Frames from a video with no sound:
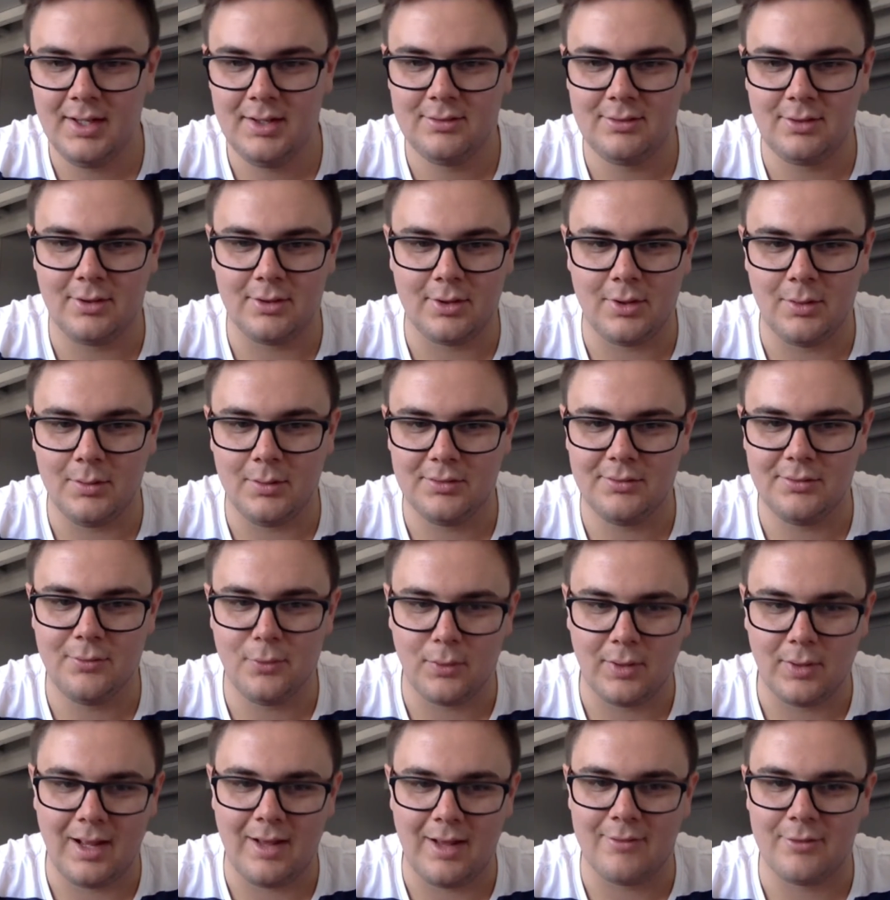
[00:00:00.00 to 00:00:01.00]
So our goal was
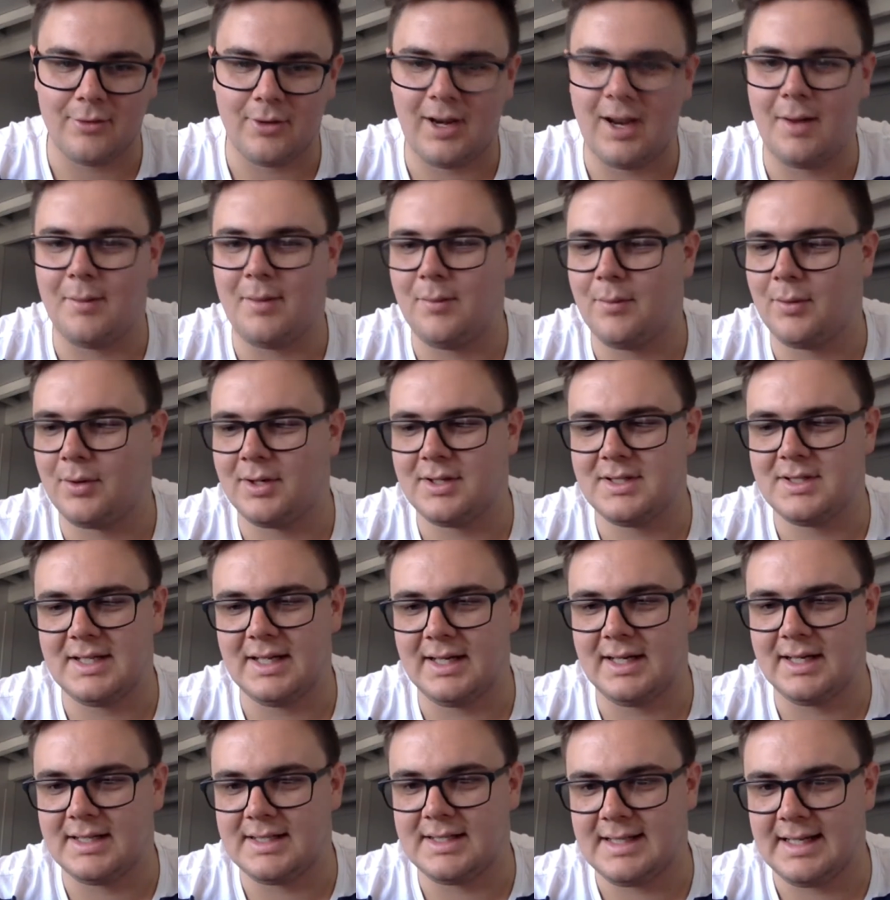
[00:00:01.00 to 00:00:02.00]
$4,500. We wanted to
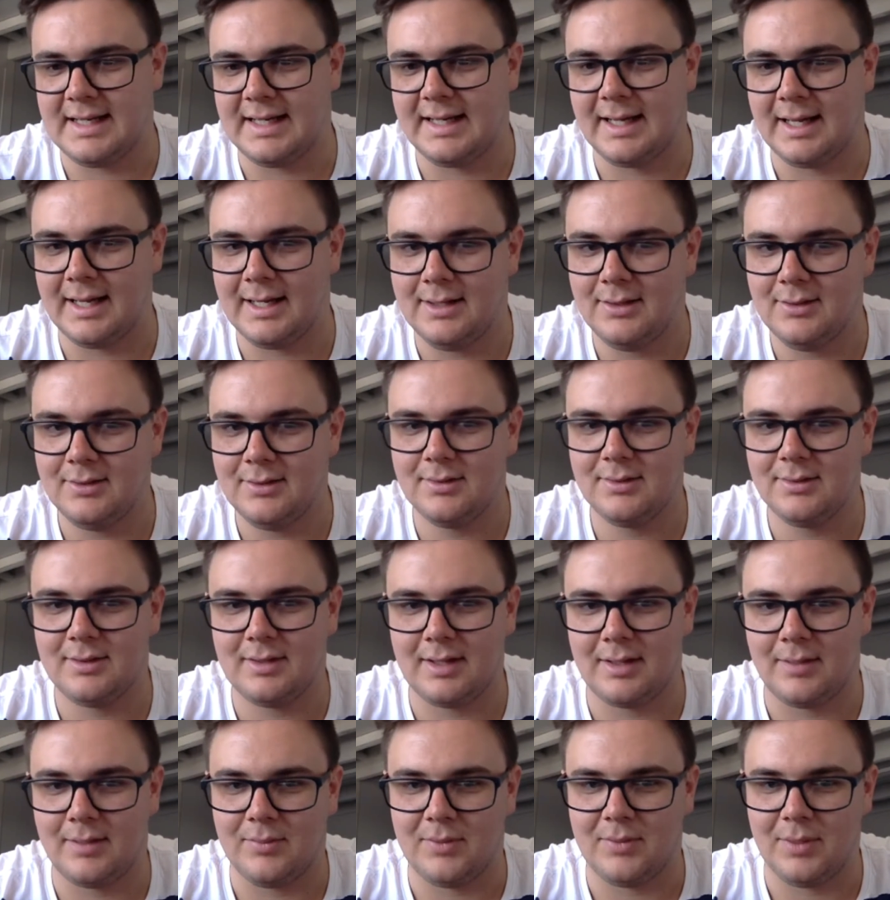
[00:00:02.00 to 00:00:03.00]
get it in 10 days.
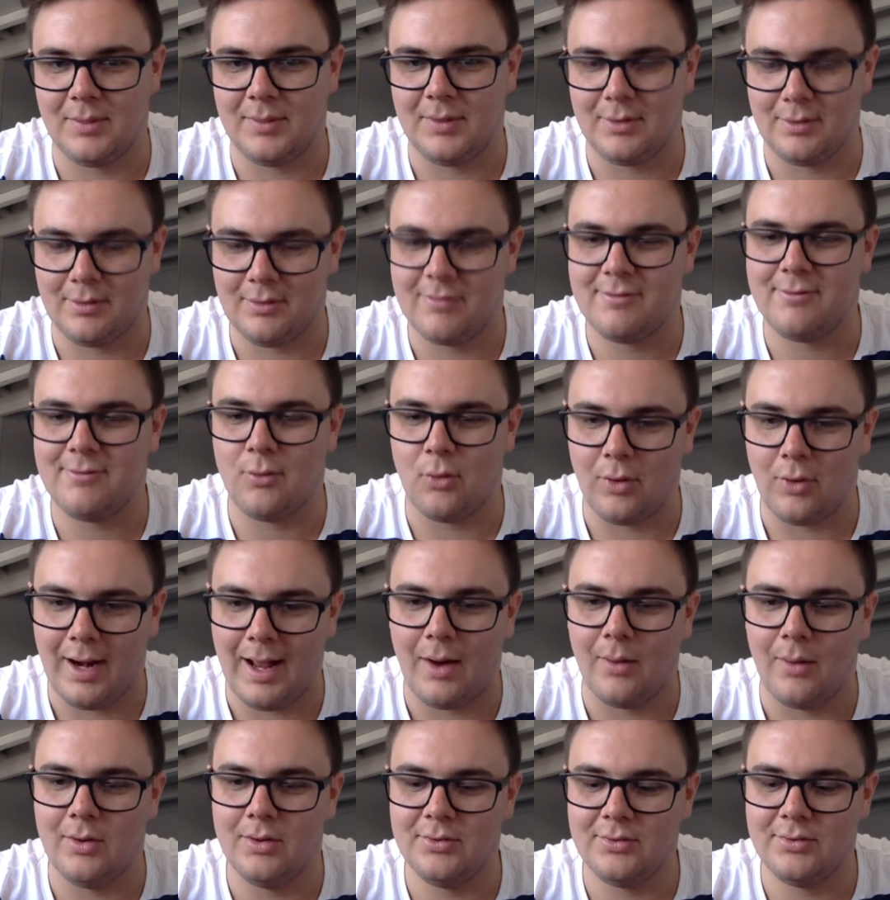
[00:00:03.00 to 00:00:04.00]
And yeah, we got it in 4
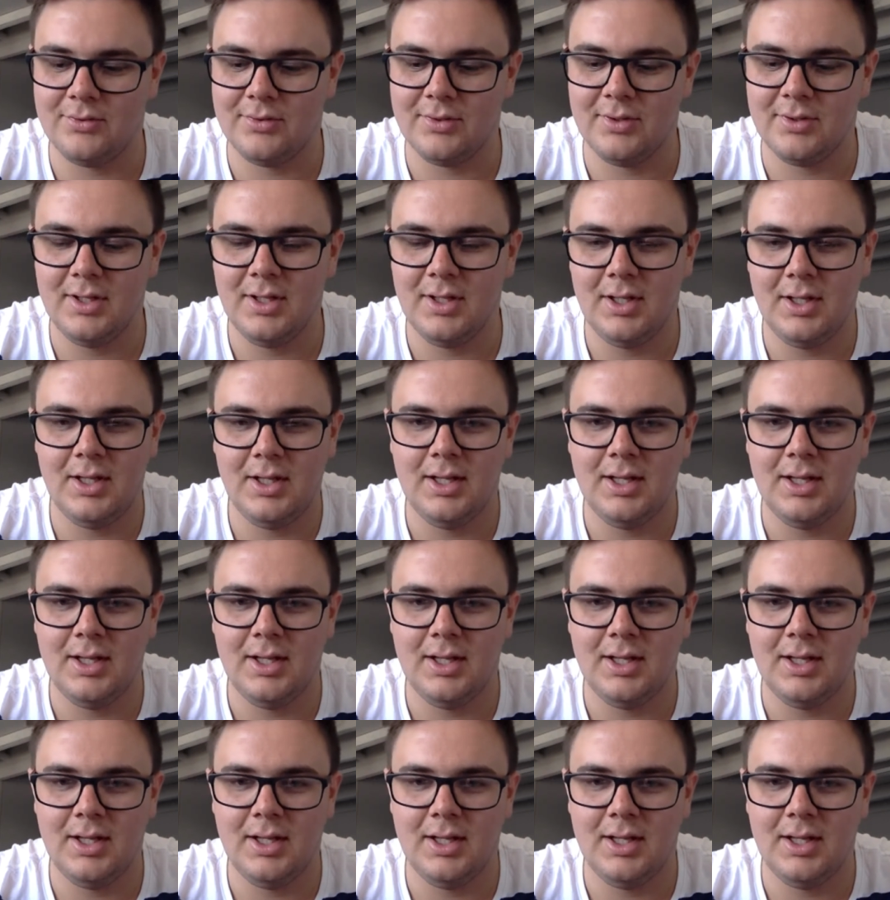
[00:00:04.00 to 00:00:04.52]
hours.